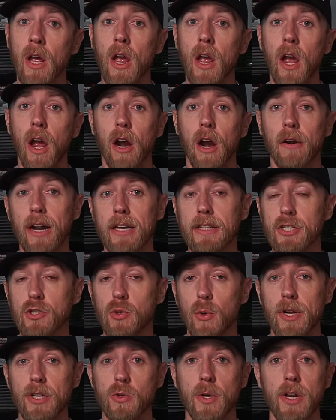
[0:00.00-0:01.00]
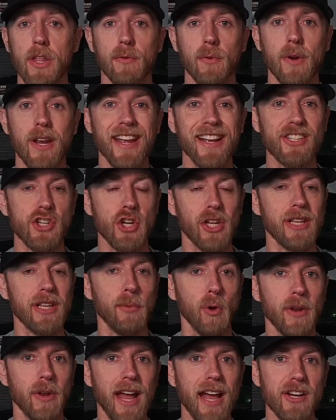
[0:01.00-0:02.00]
All right, the 2023 Chili
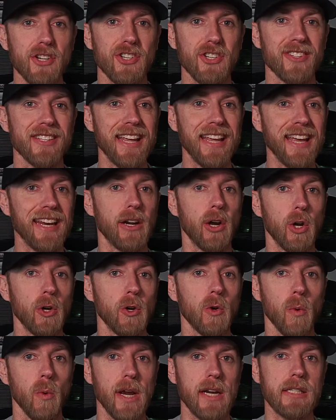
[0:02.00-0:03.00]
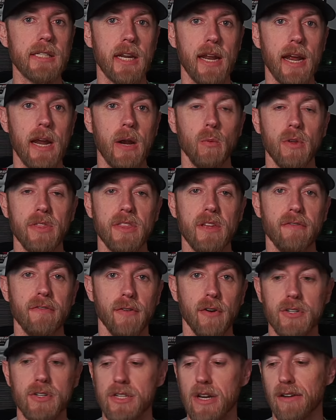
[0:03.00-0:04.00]
Bowl Nationals get underway tonight with the
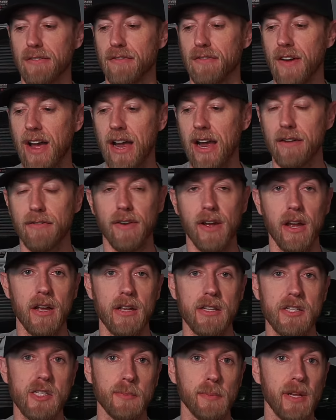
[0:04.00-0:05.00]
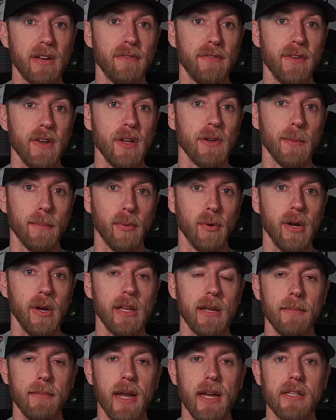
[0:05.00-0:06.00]
first of five split-field
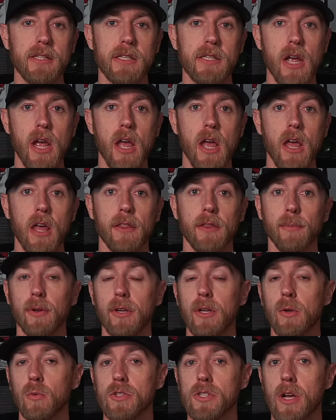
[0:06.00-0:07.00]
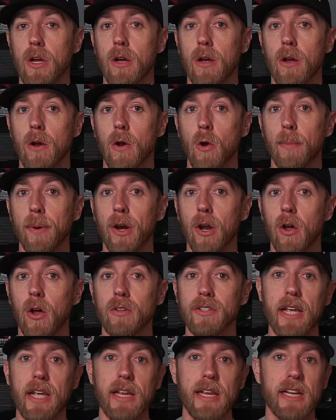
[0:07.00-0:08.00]
prelim nights. The building was open
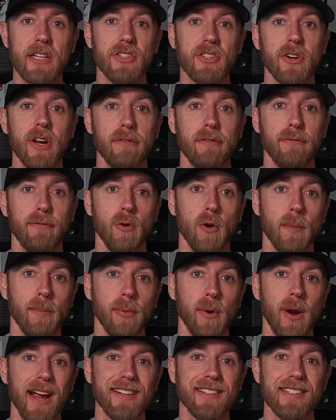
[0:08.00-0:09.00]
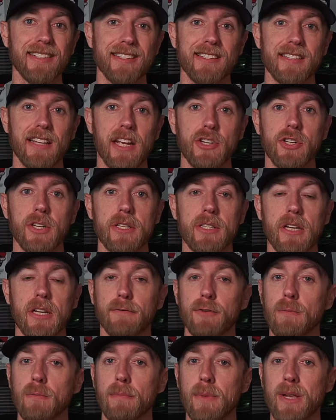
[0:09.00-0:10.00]
all day yesterday for practice sessions, and
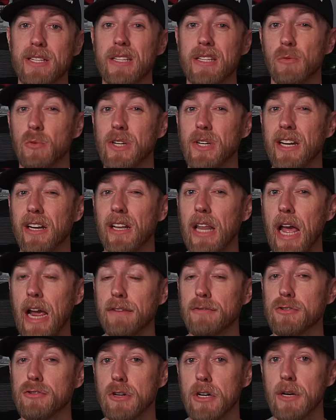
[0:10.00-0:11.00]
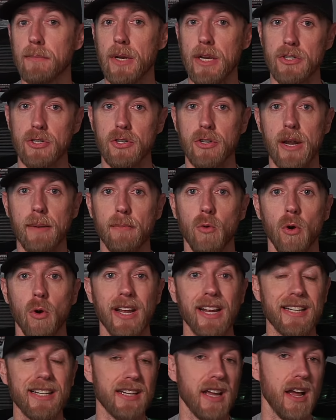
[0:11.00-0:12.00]
if you missed it, we did a live stream yesterday
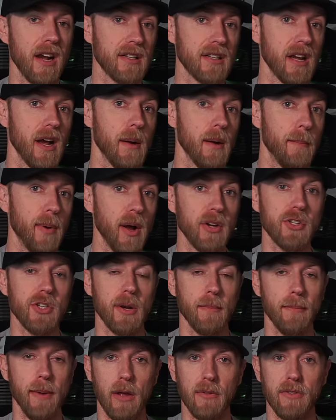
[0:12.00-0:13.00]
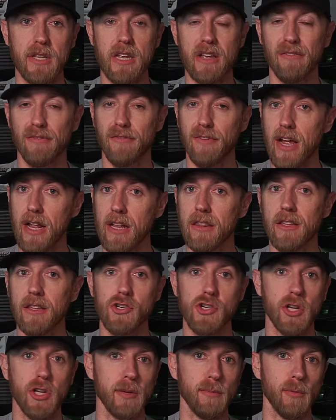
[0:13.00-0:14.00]
morning and talked a bunch about the event, the
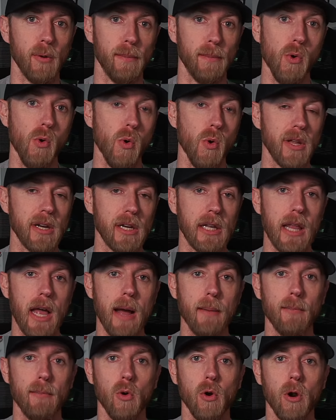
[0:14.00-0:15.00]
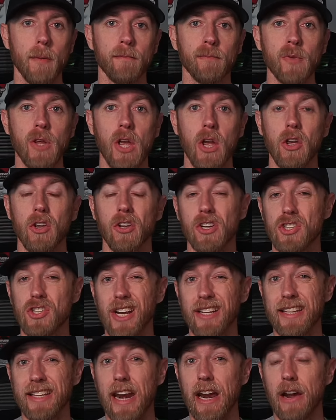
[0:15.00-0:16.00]
Chili Bowl pool, and a lot more. You can
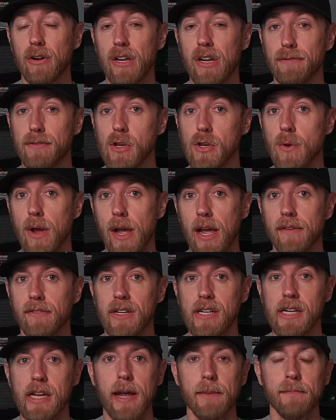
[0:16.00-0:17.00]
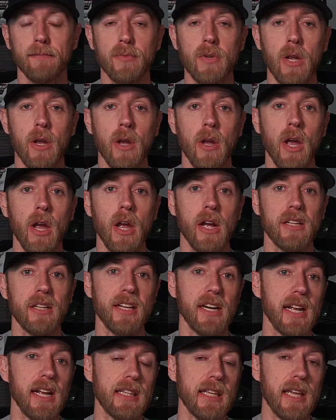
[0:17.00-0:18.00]
check that out if you haven't yet.
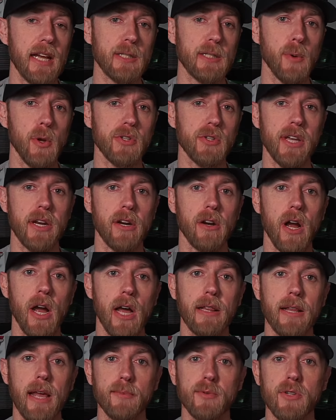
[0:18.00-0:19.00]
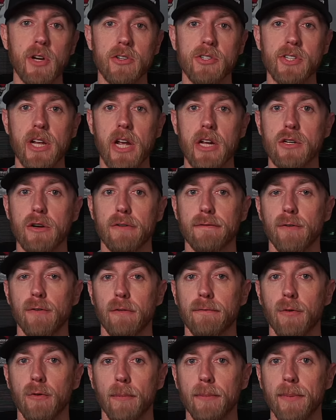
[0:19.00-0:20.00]
Today at the Expo Center, hot laps are scheduled for
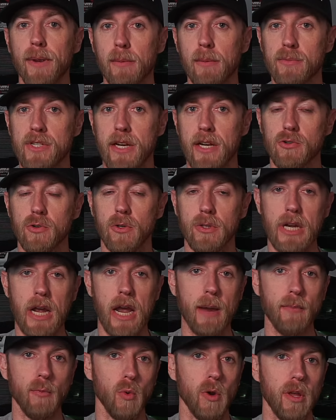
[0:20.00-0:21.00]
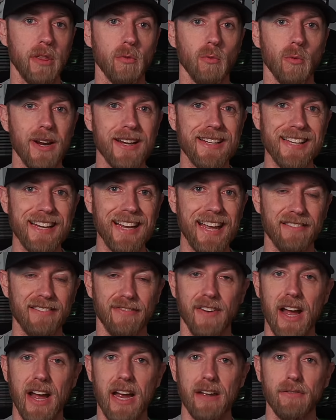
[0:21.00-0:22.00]
4 p.m. Central Time with racing at
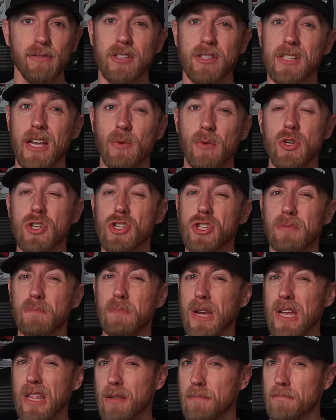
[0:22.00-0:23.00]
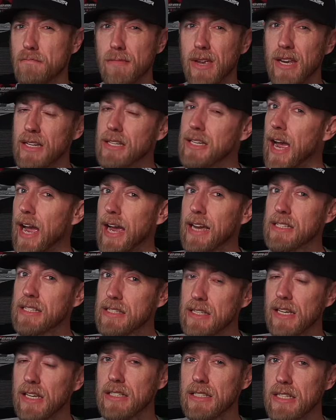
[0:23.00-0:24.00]
5. Looks like we should be in the mid to high
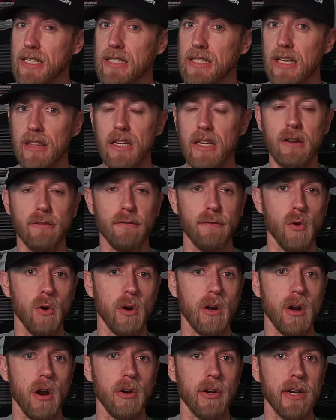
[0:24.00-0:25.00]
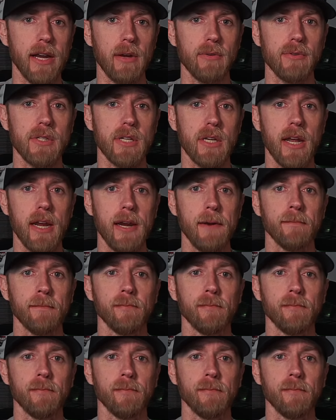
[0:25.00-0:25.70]
60s, I think, for car count tonight.